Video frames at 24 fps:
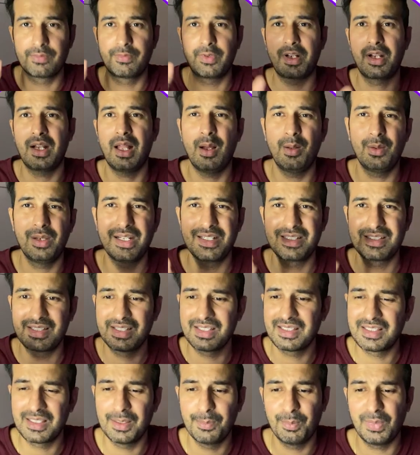For now, let's
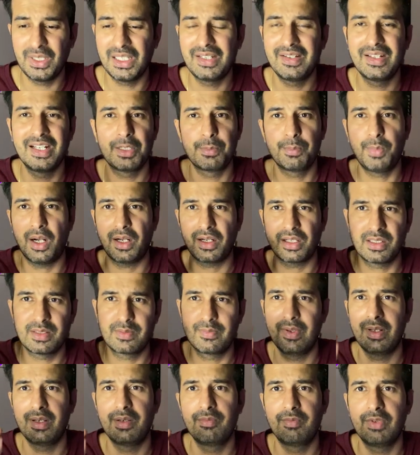just simply create buttons.
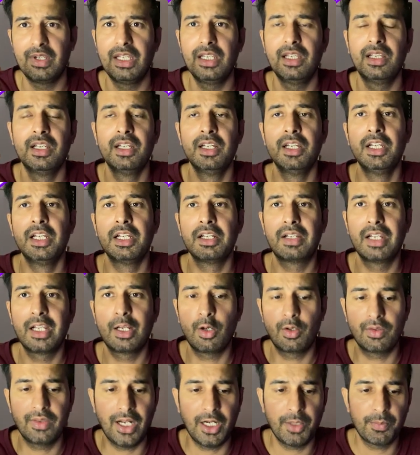When we click
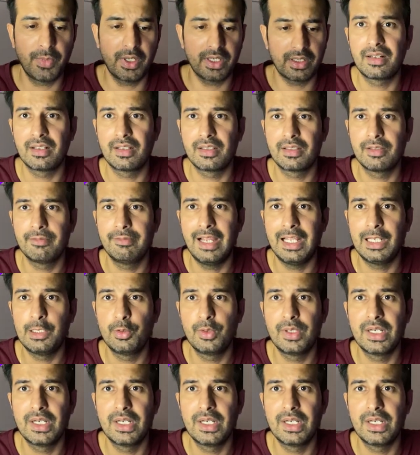on that button, the value